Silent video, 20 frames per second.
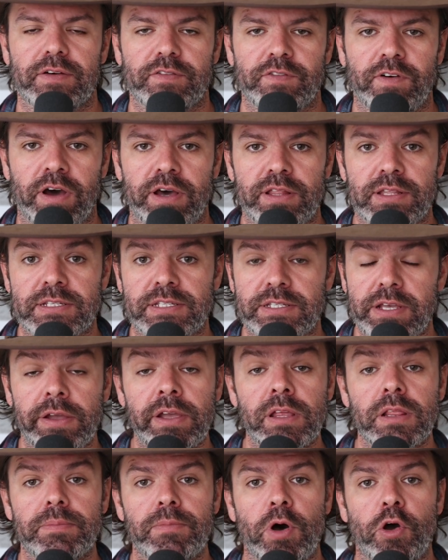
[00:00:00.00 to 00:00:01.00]
via the
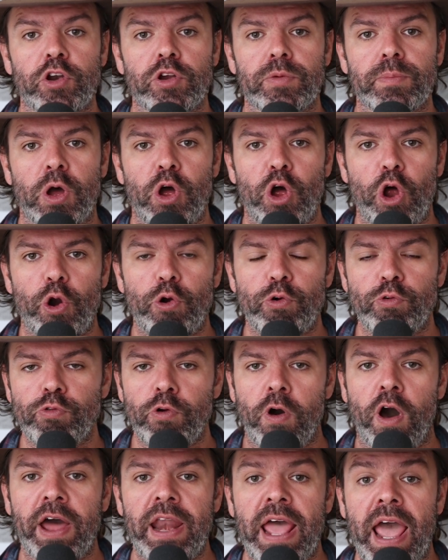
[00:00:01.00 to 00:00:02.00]
cellular modem
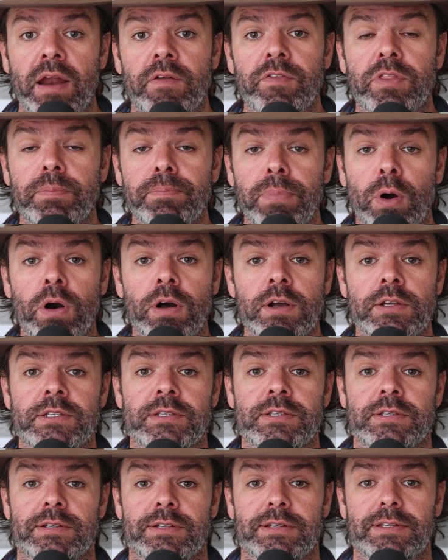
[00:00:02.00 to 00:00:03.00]
right out of the
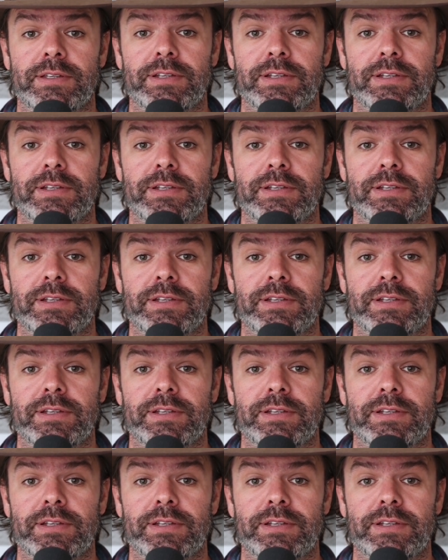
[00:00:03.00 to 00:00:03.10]
box.